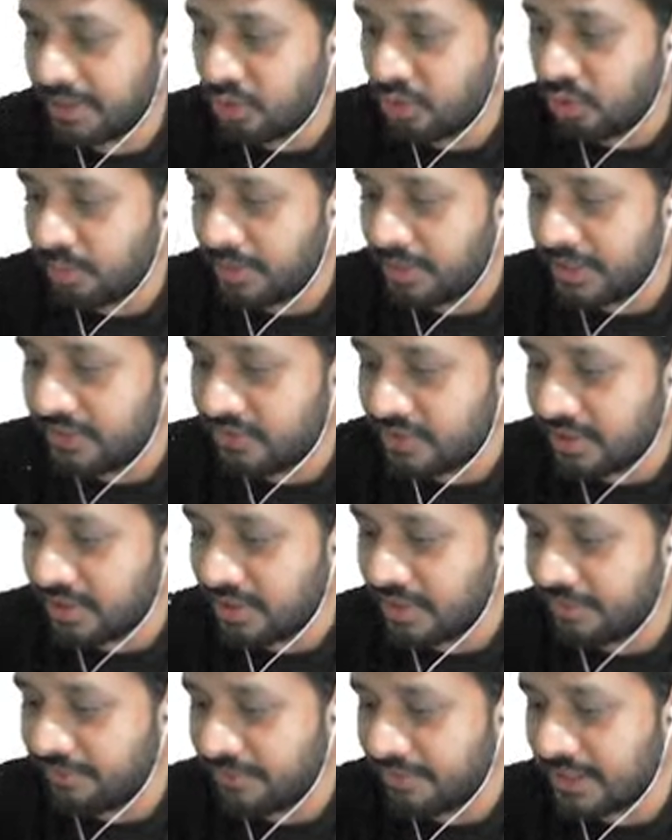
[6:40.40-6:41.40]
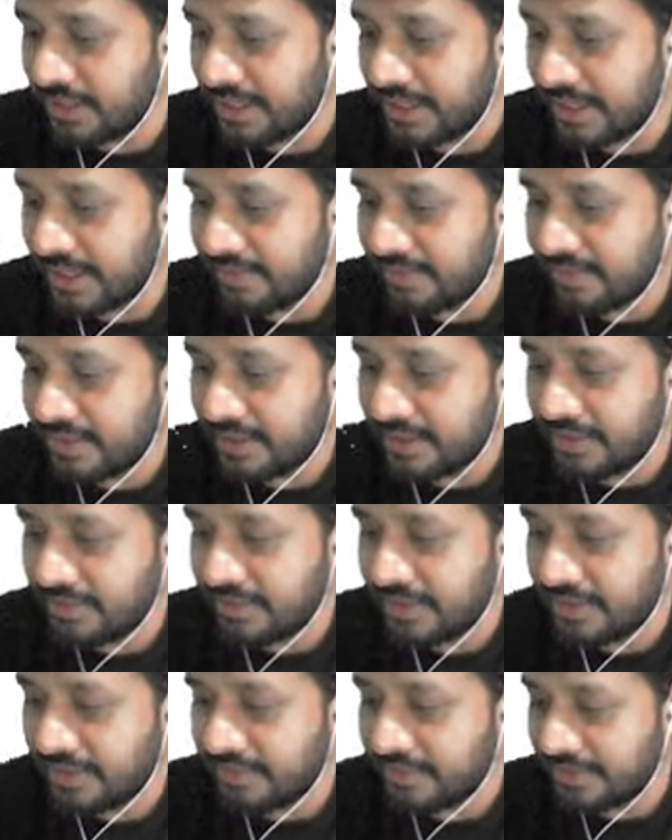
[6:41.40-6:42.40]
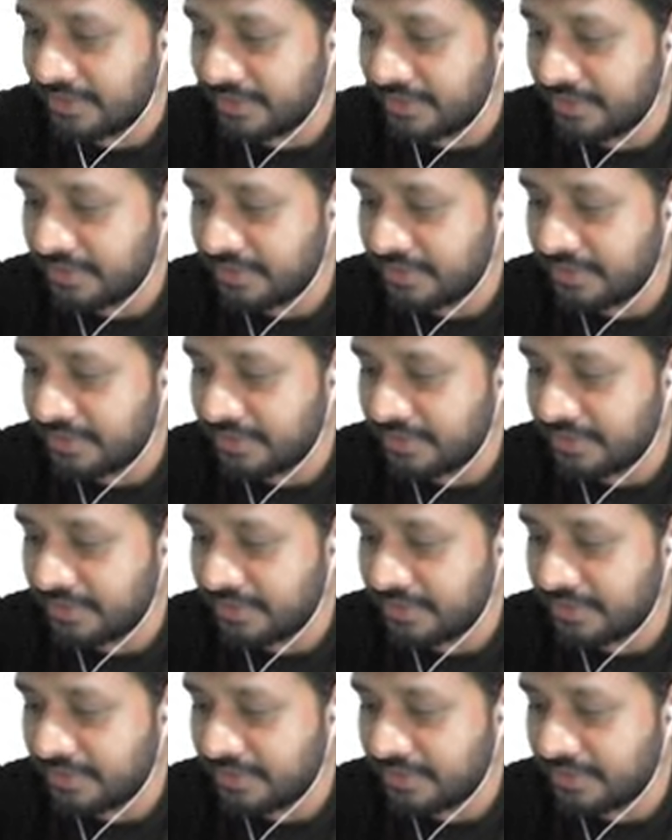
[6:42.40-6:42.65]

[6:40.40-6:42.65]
nobody is turning for the class. That is the reason.